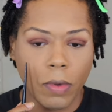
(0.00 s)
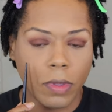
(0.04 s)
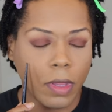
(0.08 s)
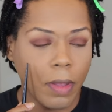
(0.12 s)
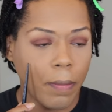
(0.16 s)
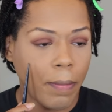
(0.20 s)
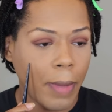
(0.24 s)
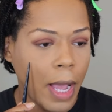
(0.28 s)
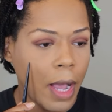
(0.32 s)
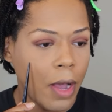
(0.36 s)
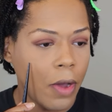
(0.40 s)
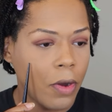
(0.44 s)
with
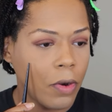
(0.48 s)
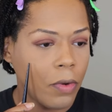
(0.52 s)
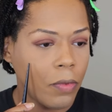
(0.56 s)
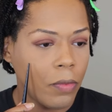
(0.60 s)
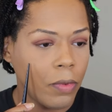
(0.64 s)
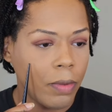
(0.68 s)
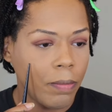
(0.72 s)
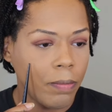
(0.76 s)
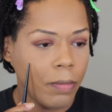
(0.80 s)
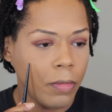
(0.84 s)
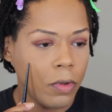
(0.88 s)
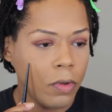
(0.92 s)
the powder
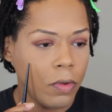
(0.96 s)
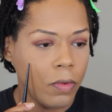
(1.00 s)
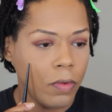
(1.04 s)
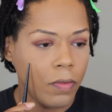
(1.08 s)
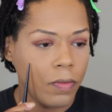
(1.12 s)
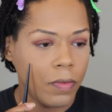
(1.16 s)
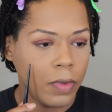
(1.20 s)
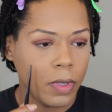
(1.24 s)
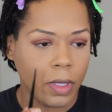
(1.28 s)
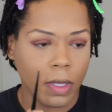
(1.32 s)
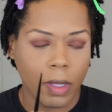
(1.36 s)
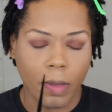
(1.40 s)

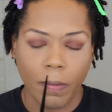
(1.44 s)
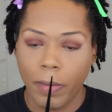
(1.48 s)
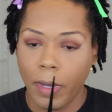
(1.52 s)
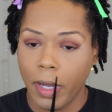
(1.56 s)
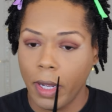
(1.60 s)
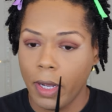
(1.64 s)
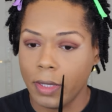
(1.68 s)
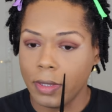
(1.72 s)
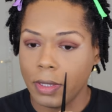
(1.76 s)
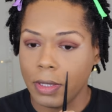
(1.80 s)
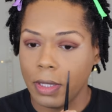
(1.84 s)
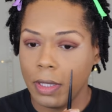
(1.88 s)
removed
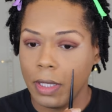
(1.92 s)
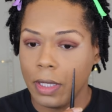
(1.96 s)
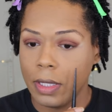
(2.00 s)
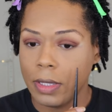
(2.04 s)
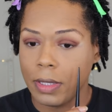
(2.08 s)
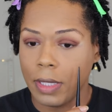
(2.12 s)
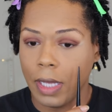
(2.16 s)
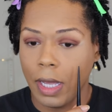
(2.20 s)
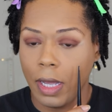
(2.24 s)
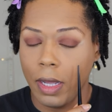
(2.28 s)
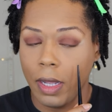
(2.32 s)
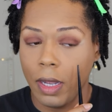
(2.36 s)
compared to
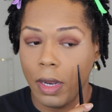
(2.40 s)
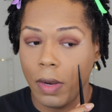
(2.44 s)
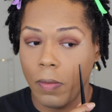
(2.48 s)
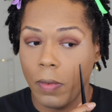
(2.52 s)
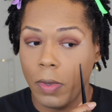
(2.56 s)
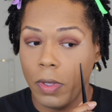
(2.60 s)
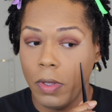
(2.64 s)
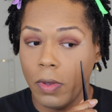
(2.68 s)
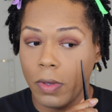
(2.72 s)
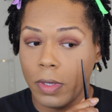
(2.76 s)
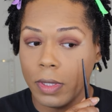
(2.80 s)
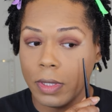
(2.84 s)
this side here
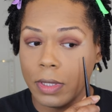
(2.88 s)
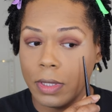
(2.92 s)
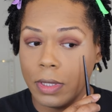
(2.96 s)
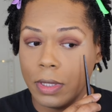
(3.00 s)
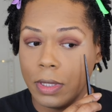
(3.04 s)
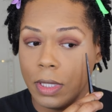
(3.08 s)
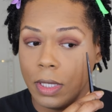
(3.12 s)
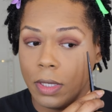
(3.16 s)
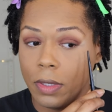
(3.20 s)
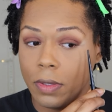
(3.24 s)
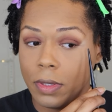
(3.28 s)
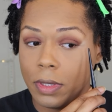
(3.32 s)
where you can
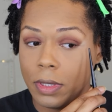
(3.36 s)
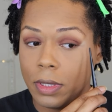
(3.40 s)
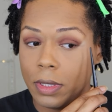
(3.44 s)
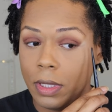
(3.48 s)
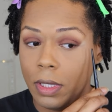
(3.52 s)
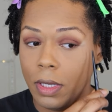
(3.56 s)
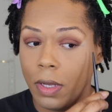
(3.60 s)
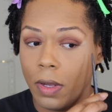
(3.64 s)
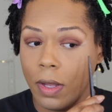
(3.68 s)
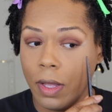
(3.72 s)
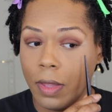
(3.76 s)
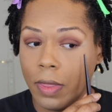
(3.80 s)
still
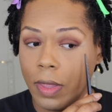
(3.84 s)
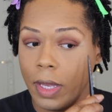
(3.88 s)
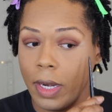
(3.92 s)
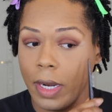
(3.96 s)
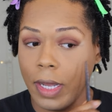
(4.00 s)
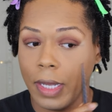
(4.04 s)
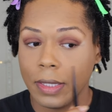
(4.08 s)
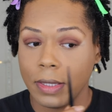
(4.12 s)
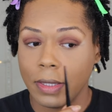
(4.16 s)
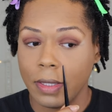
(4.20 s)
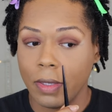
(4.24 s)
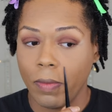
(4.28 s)
see all that
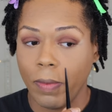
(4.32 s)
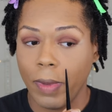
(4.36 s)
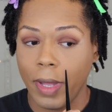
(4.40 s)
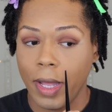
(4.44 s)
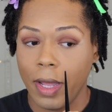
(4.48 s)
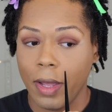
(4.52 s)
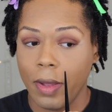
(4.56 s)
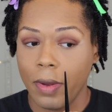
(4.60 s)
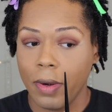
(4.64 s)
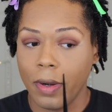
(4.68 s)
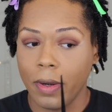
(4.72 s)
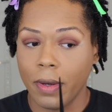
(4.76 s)
extra
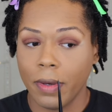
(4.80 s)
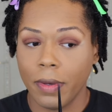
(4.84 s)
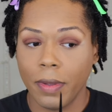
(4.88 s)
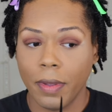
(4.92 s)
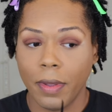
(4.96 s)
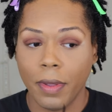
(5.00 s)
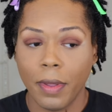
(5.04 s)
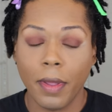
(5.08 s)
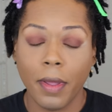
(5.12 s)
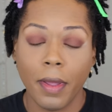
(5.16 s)
powder.